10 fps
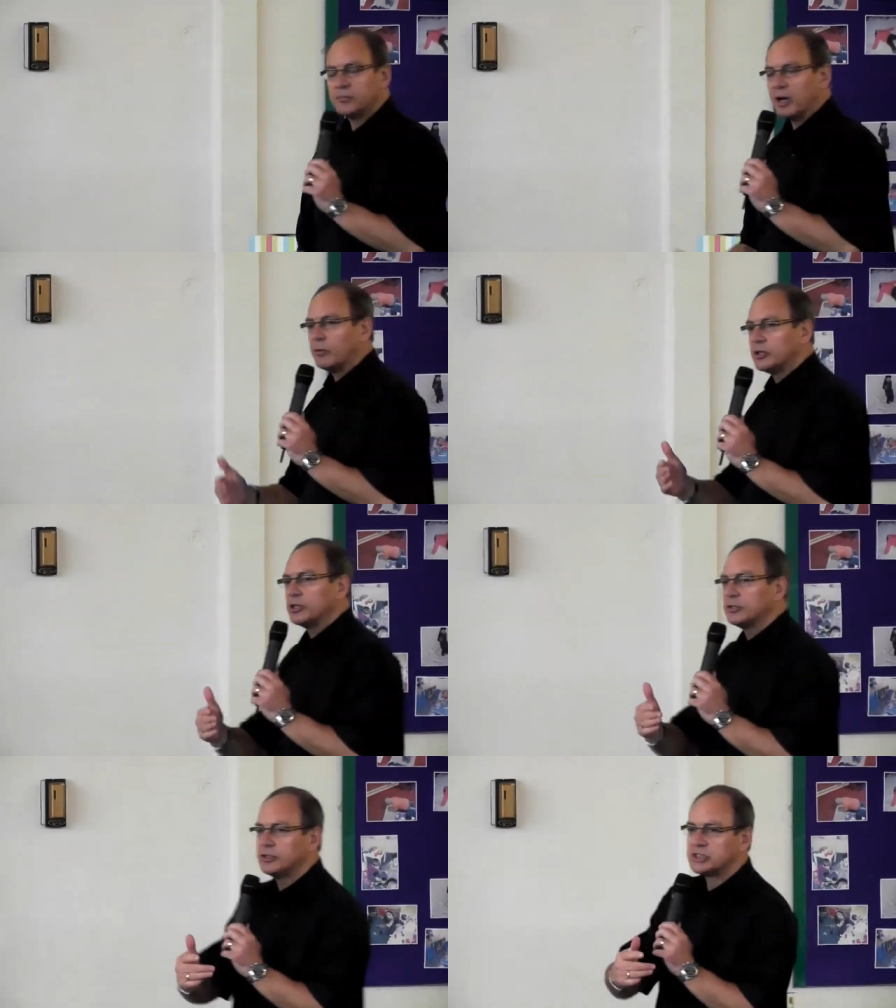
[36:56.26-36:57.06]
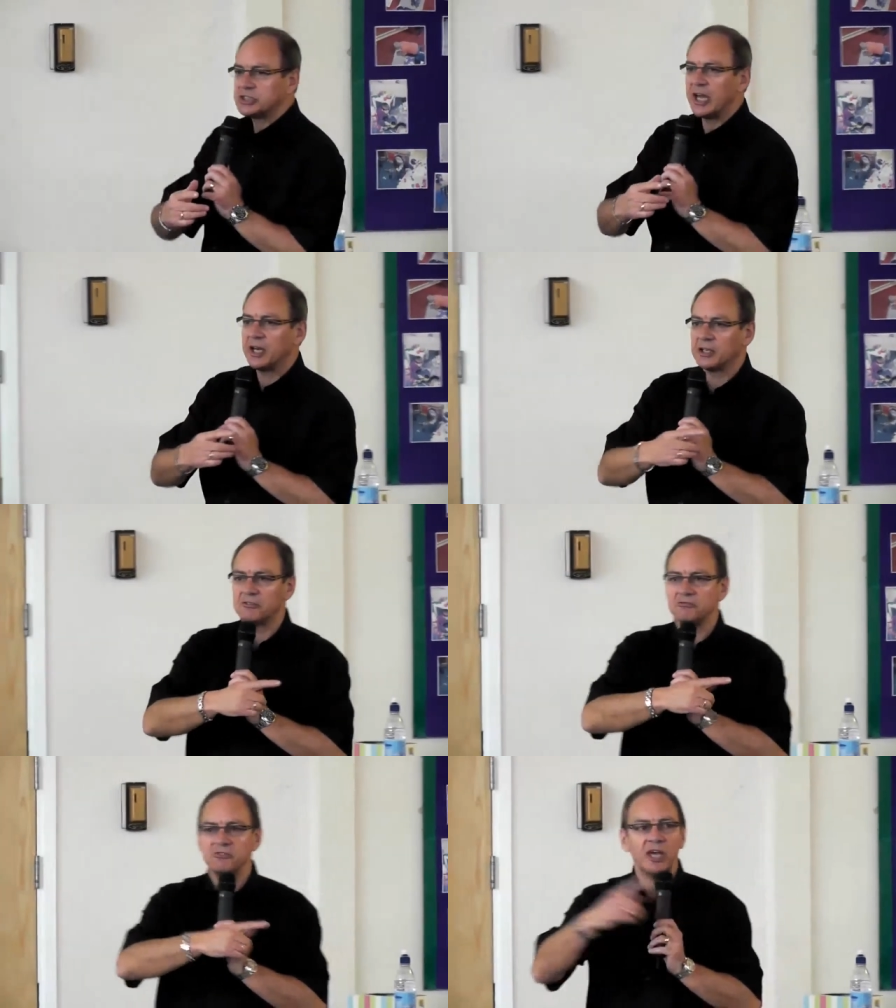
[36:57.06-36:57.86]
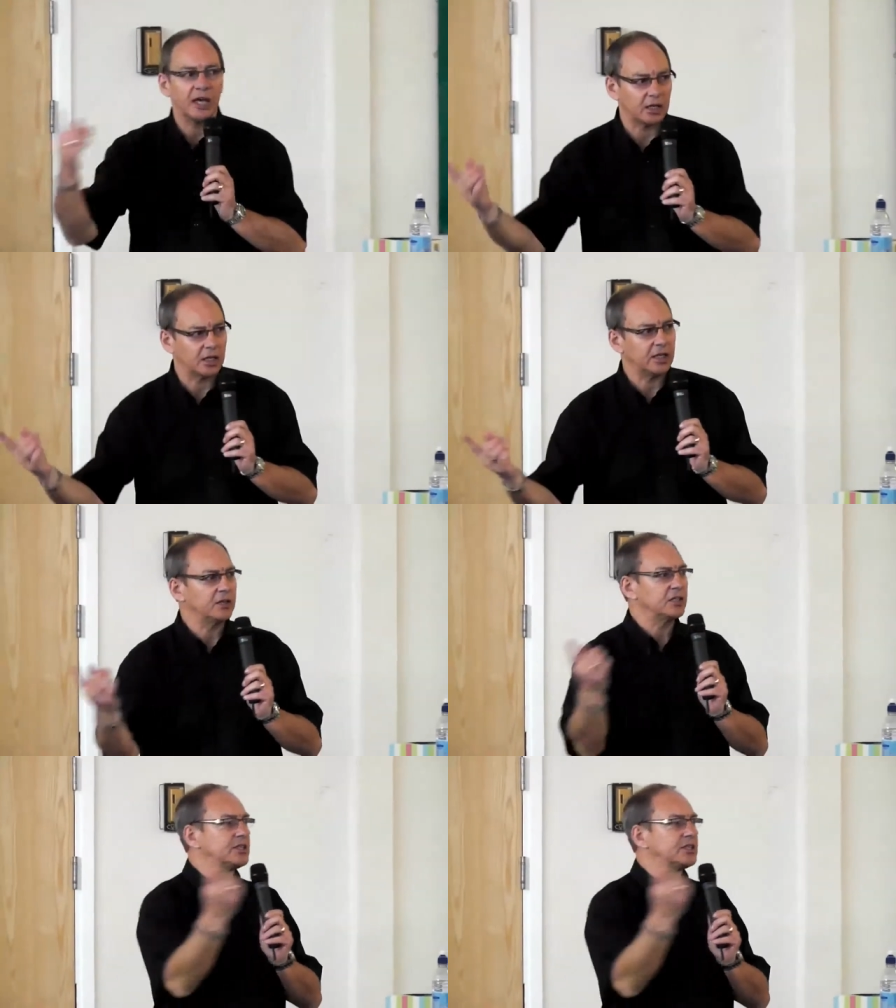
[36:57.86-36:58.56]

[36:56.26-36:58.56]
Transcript: But I want you to understand the veil in the